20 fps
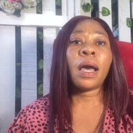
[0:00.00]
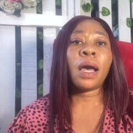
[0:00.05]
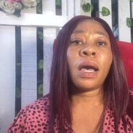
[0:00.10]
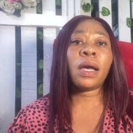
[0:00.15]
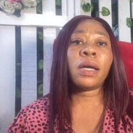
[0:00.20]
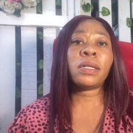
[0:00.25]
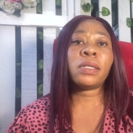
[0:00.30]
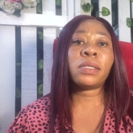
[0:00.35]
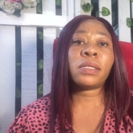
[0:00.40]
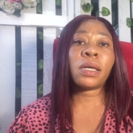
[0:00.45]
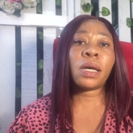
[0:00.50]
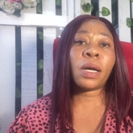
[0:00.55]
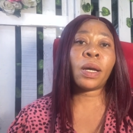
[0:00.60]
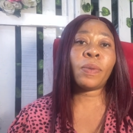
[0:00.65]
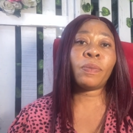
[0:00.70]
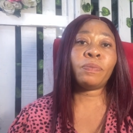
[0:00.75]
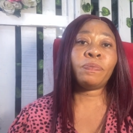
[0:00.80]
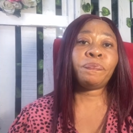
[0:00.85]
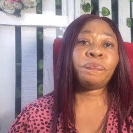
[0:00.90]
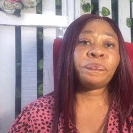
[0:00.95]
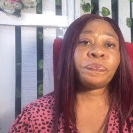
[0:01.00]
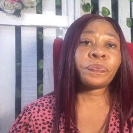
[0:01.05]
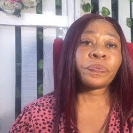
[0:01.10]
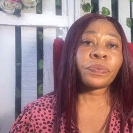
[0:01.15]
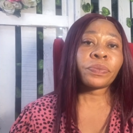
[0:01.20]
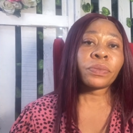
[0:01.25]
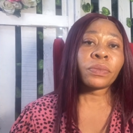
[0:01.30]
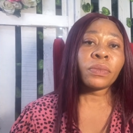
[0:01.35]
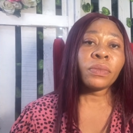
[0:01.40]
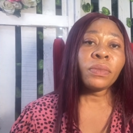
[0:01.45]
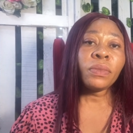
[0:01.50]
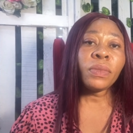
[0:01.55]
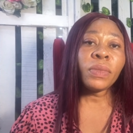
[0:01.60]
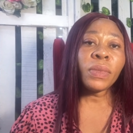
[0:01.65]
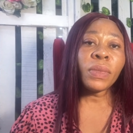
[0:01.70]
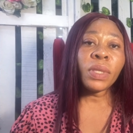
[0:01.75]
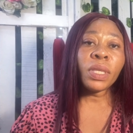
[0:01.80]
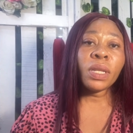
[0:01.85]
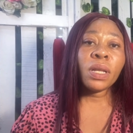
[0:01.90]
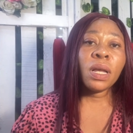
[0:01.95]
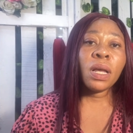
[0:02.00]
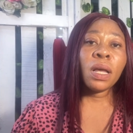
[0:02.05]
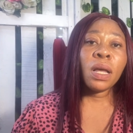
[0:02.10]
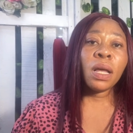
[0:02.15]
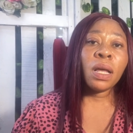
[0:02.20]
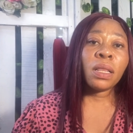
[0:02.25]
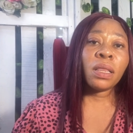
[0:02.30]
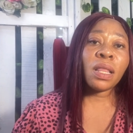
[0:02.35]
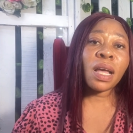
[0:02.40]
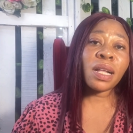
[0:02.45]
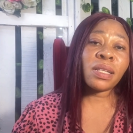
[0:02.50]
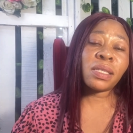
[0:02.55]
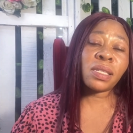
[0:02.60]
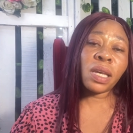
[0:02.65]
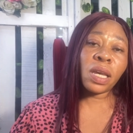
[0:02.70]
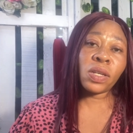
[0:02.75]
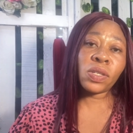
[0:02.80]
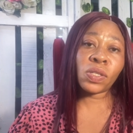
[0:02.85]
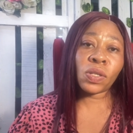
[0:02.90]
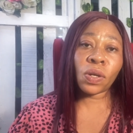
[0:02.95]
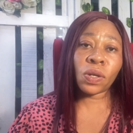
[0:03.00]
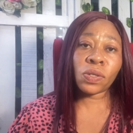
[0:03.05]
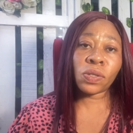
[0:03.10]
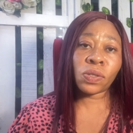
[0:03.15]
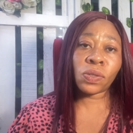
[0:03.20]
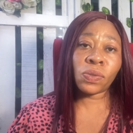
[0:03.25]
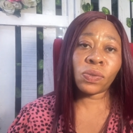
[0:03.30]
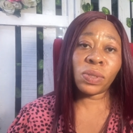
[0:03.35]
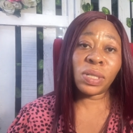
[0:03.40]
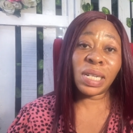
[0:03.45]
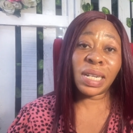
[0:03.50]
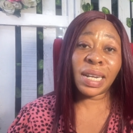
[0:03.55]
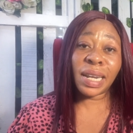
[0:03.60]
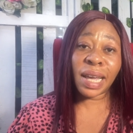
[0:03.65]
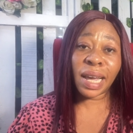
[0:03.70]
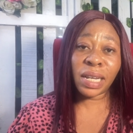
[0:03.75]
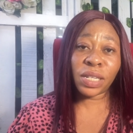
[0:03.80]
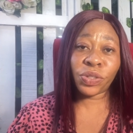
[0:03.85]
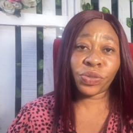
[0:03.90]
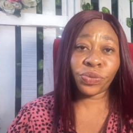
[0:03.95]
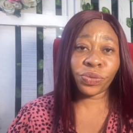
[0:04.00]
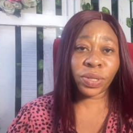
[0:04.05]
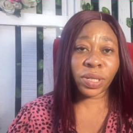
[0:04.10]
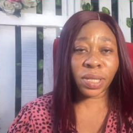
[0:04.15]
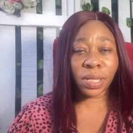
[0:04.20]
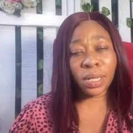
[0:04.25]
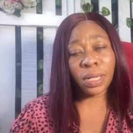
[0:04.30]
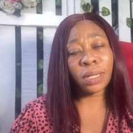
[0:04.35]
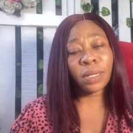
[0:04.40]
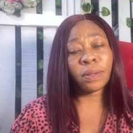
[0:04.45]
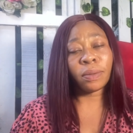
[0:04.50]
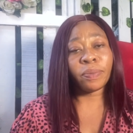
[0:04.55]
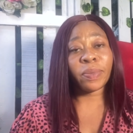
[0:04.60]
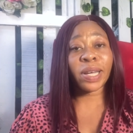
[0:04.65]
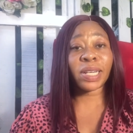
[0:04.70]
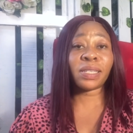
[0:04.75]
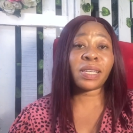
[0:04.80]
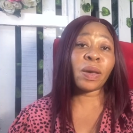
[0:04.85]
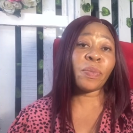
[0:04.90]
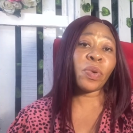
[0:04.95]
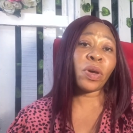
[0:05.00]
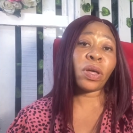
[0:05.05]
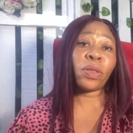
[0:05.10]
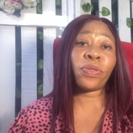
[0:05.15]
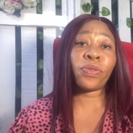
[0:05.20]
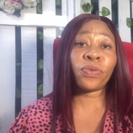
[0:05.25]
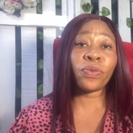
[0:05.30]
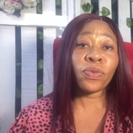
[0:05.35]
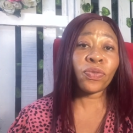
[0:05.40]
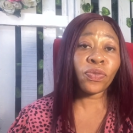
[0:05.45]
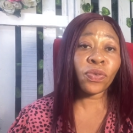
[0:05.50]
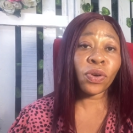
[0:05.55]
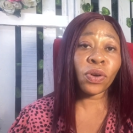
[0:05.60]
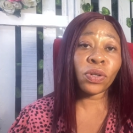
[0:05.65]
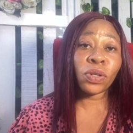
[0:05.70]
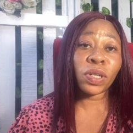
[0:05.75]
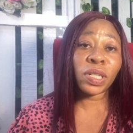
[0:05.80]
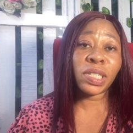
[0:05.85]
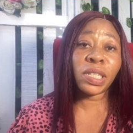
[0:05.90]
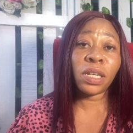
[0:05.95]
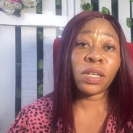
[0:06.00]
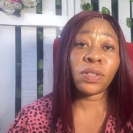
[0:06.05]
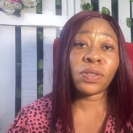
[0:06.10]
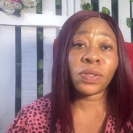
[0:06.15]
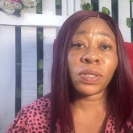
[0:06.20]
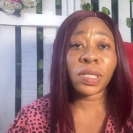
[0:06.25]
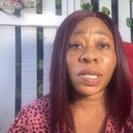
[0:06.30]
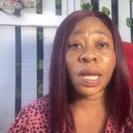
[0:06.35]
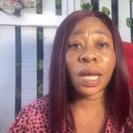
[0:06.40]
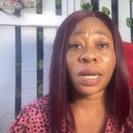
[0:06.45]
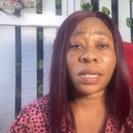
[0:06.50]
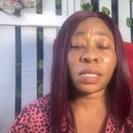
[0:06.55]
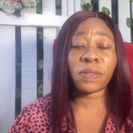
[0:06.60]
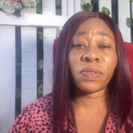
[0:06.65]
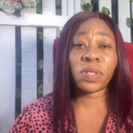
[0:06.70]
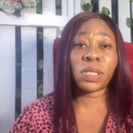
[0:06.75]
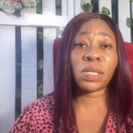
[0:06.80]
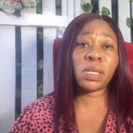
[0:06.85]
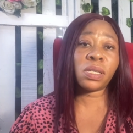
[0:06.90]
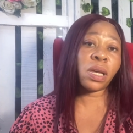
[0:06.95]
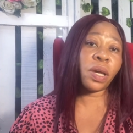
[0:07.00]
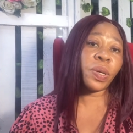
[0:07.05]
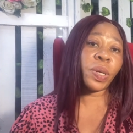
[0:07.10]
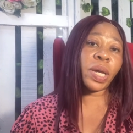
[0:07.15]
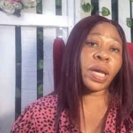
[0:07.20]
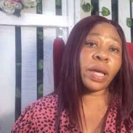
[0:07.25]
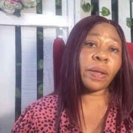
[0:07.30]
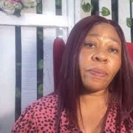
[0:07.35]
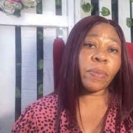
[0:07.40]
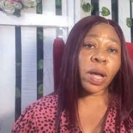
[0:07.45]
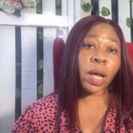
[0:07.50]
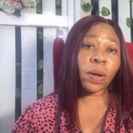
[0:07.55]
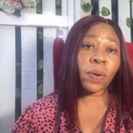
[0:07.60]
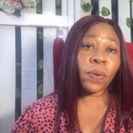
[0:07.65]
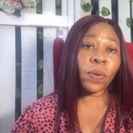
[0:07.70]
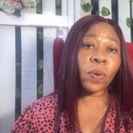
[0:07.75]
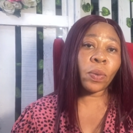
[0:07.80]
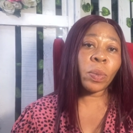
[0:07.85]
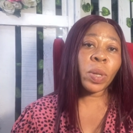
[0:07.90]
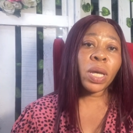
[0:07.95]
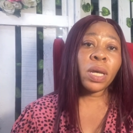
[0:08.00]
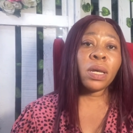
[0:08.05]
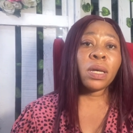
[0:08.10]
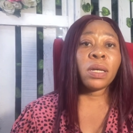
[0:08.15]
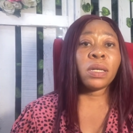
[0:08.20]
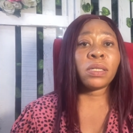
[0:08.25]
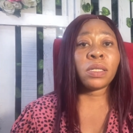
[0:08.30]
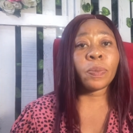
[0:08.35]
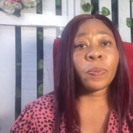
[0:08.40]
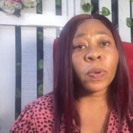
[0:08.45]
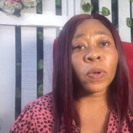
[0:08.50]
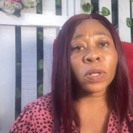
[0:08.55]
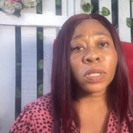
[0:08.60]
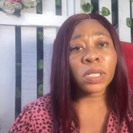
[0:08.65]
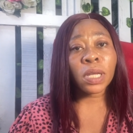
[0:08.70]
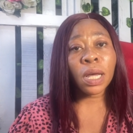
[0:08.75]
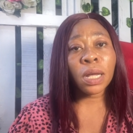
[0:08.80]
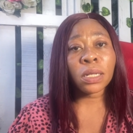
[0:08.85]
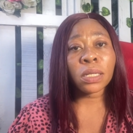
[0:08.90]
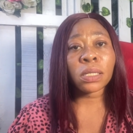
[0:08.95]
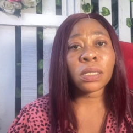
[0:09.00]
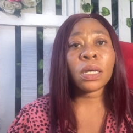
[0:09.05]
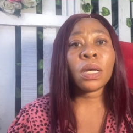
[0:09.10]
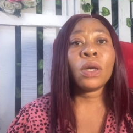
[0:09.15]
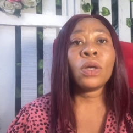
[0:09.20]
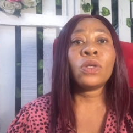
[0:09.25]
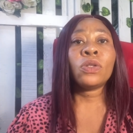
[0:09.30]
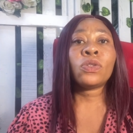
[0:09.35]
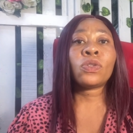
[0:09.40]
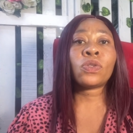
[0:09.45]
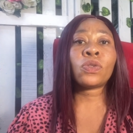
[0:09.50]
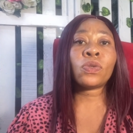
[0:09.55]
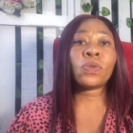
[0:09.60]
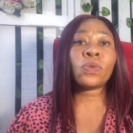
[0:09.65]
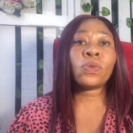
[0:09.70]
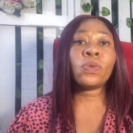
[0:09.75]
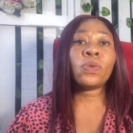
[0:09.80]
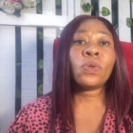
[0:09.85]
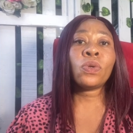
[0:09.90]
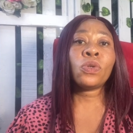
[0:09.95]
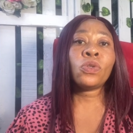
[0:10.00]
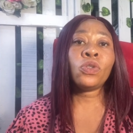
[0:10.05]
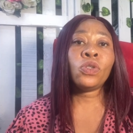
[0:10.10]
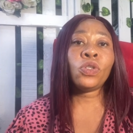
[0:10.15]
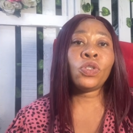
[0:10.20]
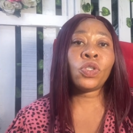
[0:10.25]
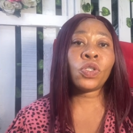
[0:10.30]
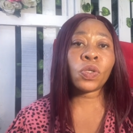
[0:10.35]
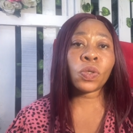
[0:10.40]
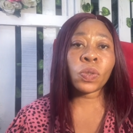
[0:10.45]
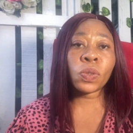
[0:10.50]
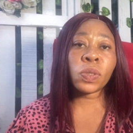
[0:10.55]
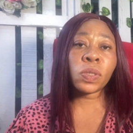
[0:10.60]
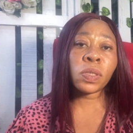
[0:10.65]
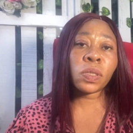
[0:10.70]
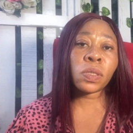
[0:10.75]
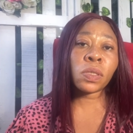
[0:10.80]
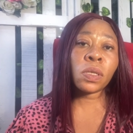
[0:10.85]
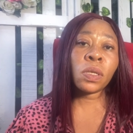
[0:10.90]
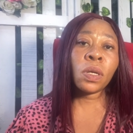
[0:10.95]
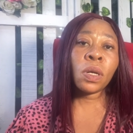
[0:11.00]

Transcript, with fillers: and um, that takes us to the night routine by the time you are through for your day-to-day -day activities and you get back home it's important to use